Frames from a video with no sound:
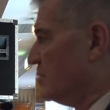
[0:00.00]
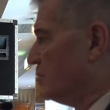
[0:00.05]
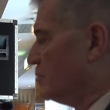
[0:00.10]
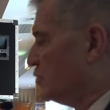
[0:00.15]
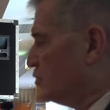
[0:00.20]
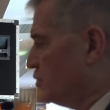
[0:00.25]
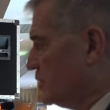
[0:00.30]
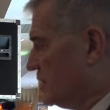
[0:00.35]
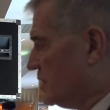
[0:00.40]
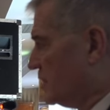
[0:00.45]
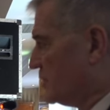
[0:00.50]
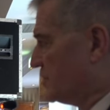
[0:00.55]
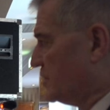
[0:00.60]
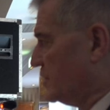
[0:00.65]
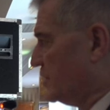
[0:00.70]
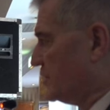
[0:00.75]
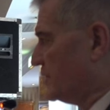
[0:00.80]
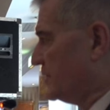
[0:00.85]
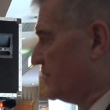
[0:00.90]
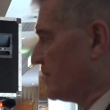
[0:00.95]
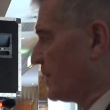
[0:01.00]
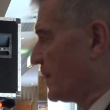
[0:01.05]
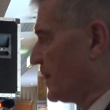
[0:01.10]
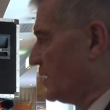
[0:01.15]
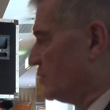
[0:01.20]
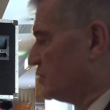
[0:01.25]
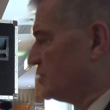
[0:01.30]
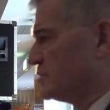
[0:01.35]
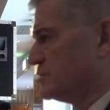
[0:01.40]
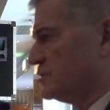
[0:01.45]
But we got there,
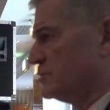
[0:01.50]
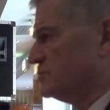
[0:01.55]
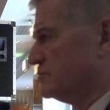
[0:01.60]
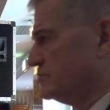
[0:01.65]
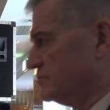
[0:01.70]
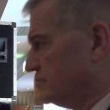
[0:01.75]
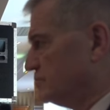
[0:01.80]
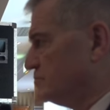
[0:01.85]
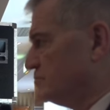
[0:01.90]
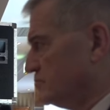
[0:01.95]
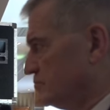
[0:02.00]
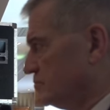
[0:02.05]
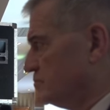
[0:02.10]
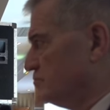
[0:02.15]
there were some